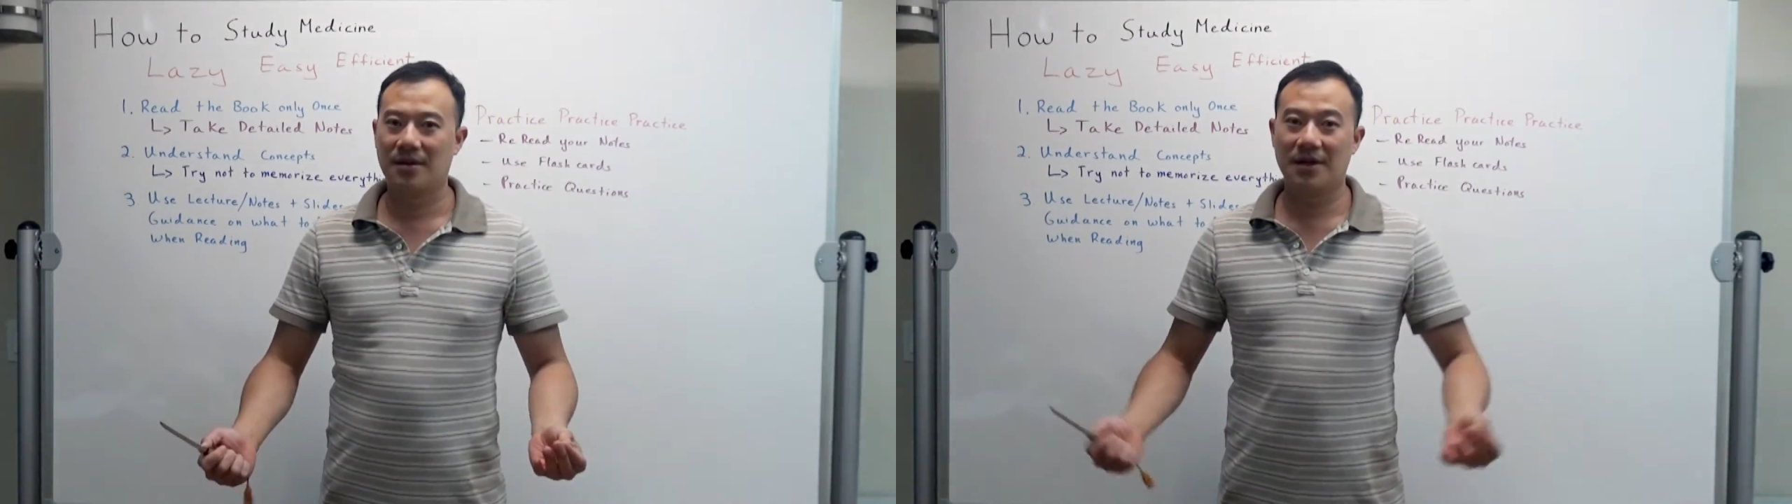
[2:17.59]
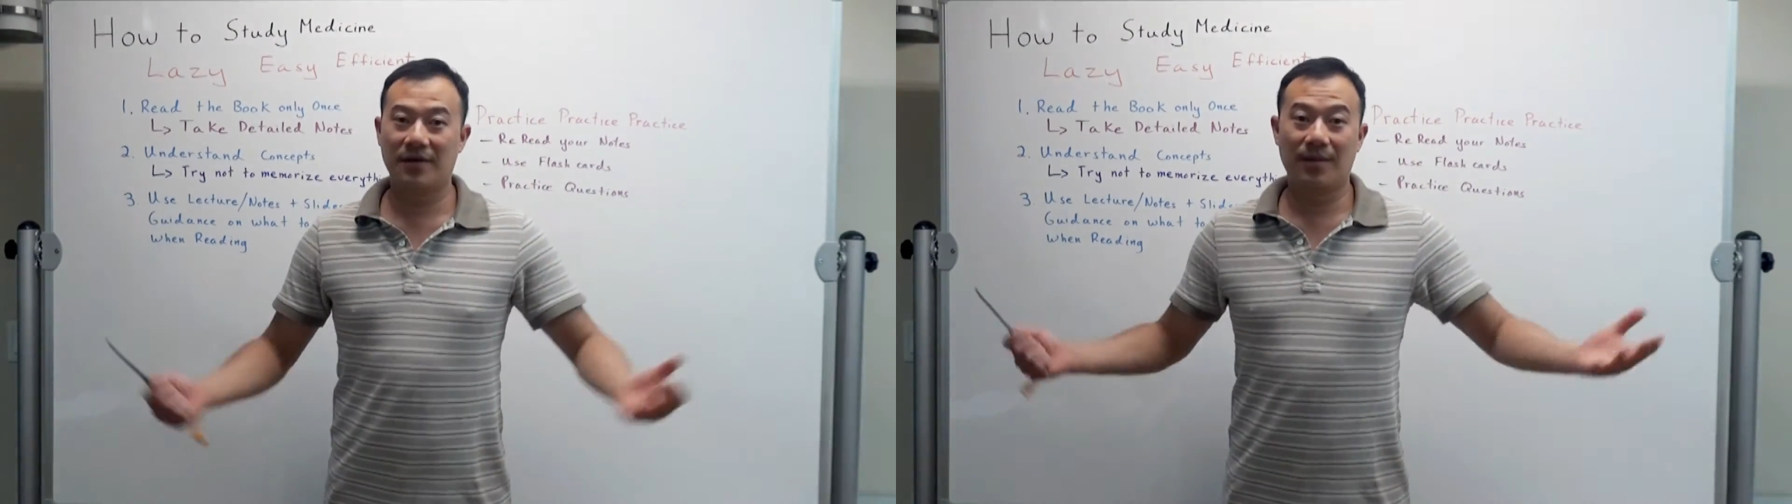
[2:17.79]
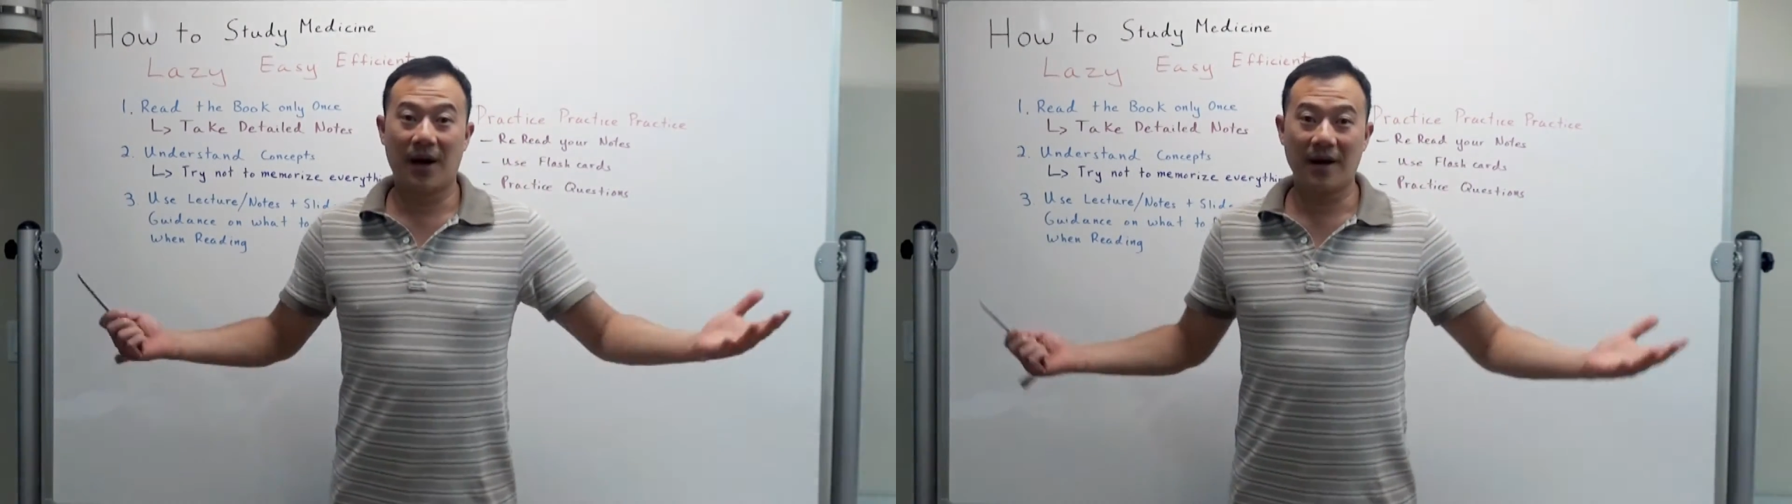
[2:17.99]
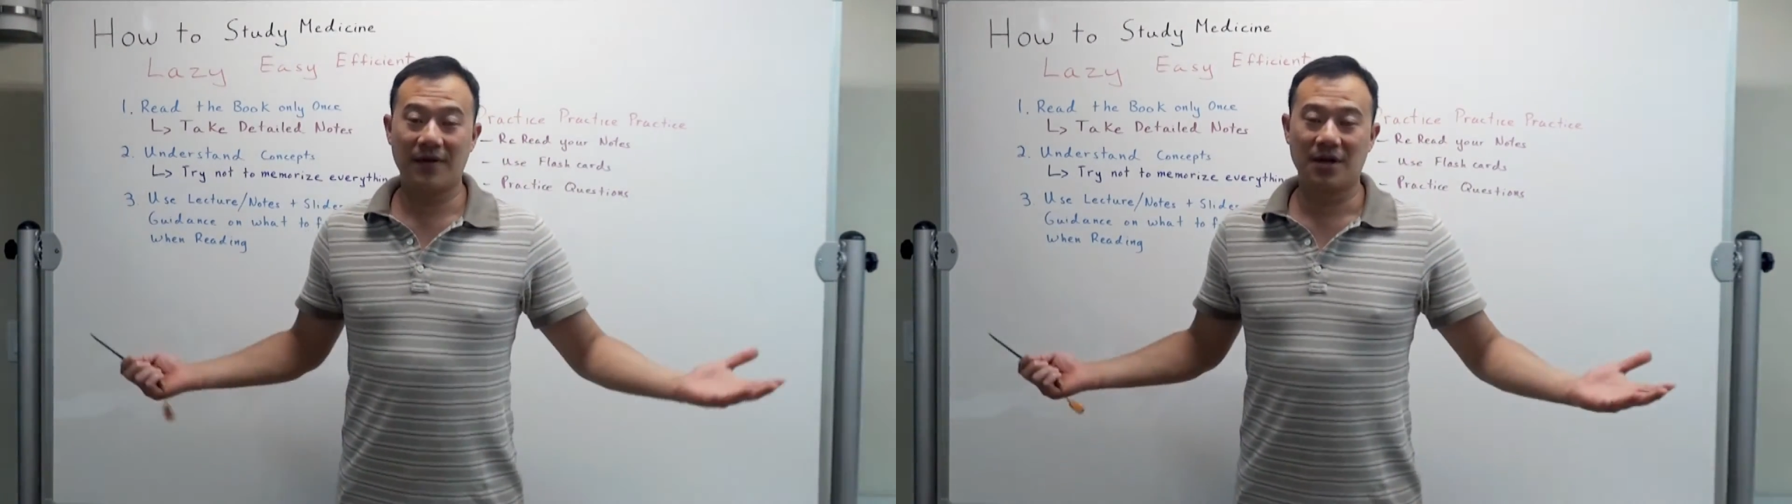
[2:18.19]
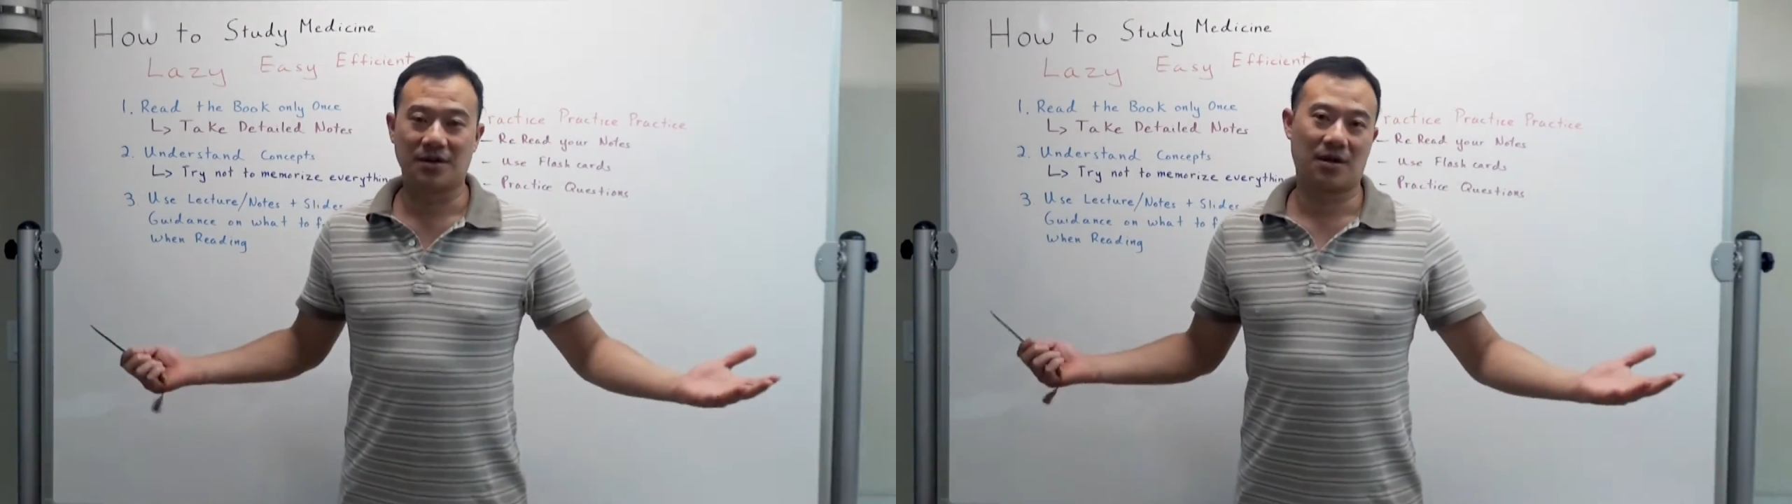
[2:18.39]
Even my
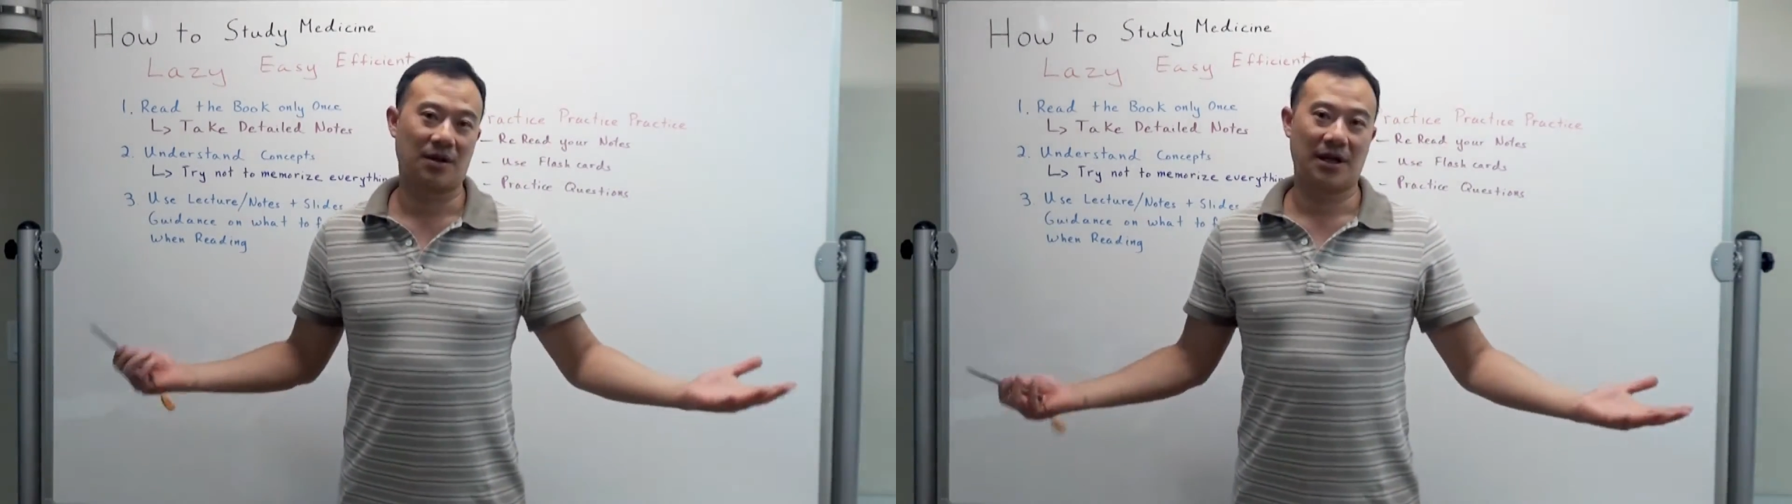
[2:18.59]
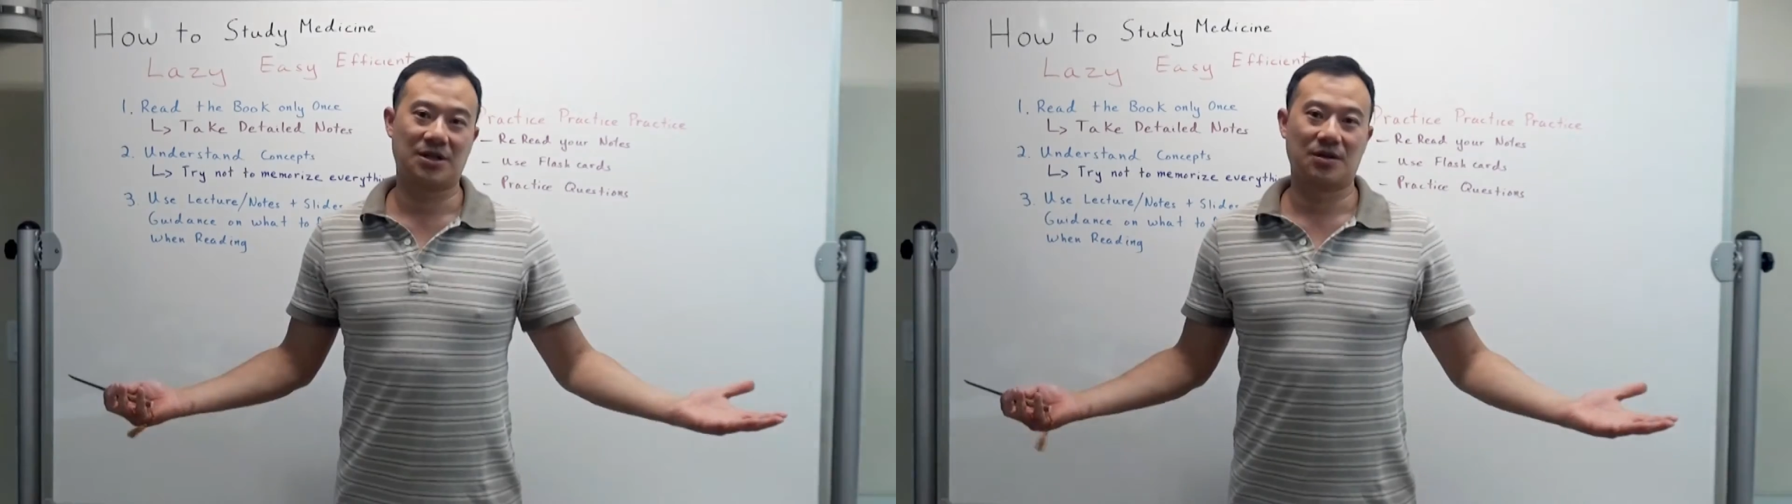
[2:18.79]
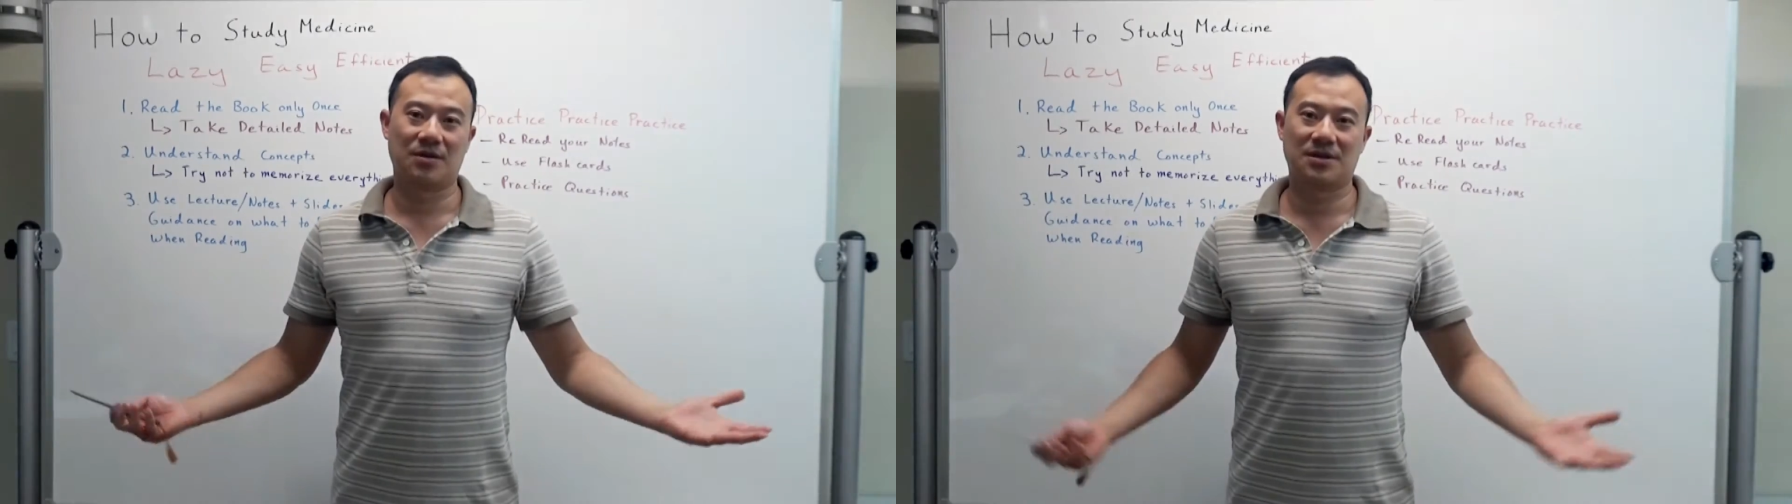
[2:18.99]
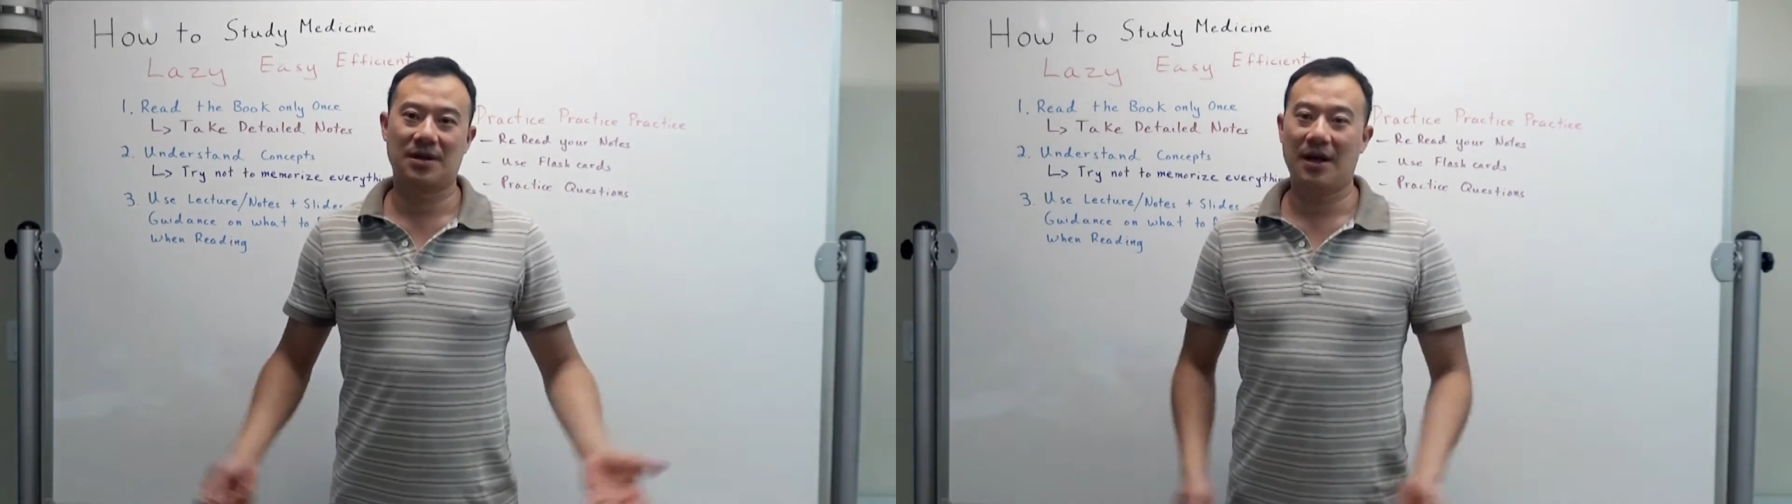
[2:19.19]
videos are lectures,